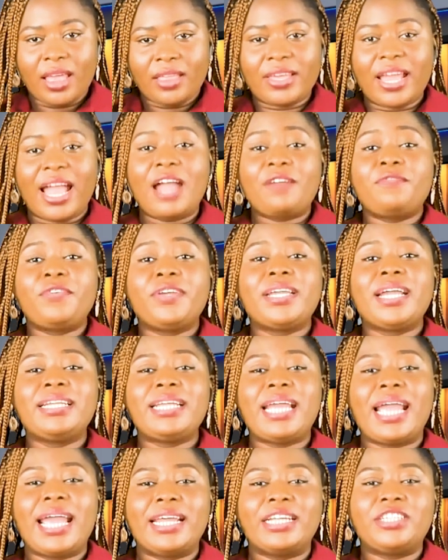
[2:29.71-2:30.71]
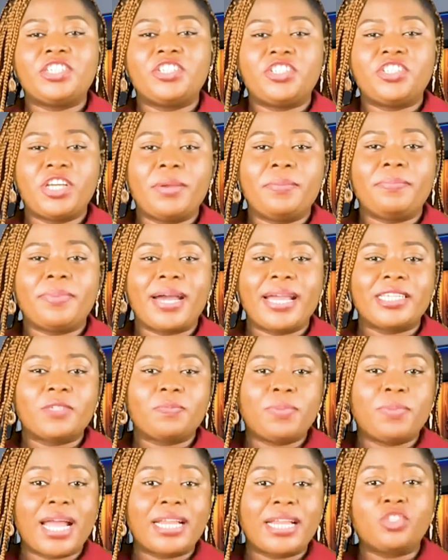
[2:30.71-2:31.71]
The African Energy Chamber is
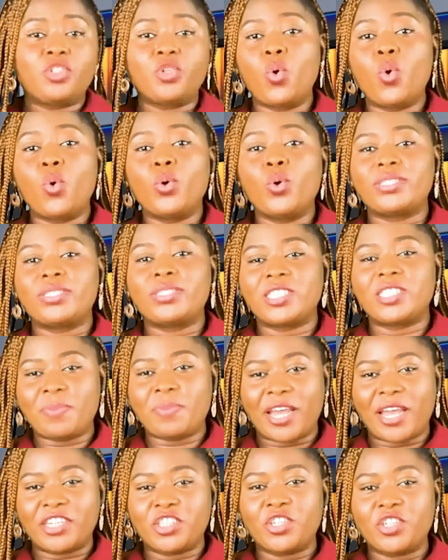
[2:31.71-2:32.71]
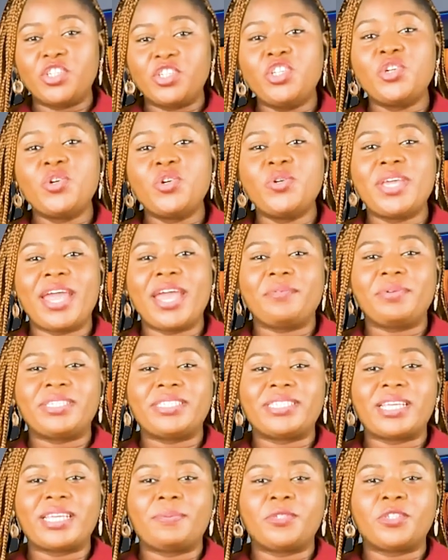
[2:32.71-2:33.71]
planning to host a special New Year
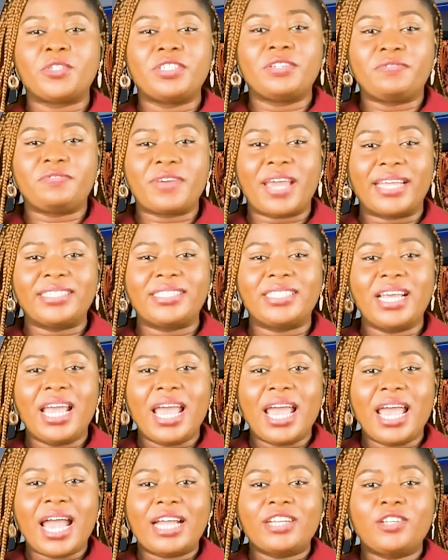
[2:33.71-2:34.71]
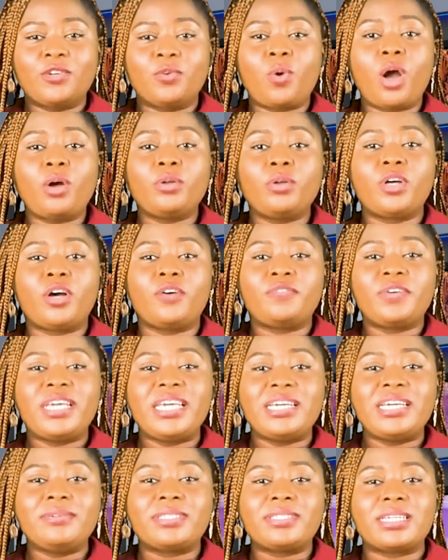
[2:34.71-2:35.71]
reception event at the Waldorf
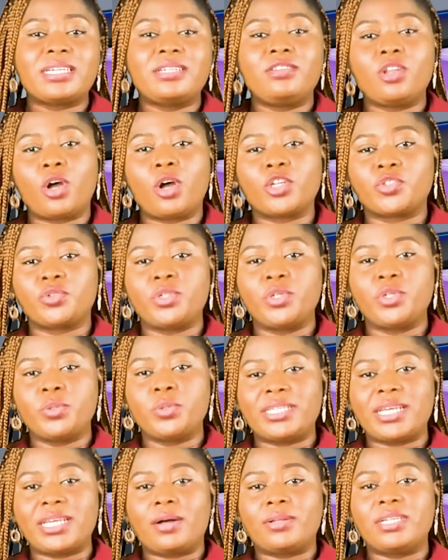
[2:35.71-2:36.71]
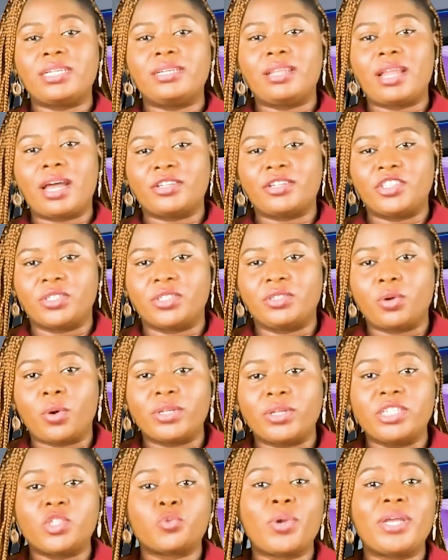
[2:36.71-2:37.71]
Hilton Luxury Hotel in London
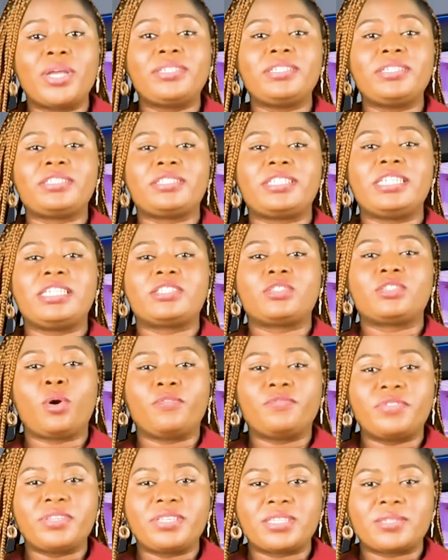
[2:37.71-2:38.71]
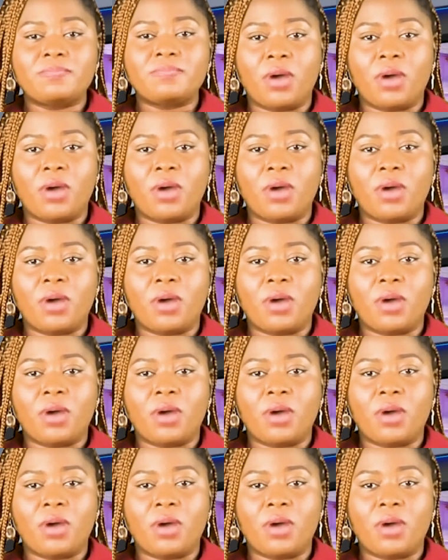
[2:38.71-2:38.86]
on the 26th of this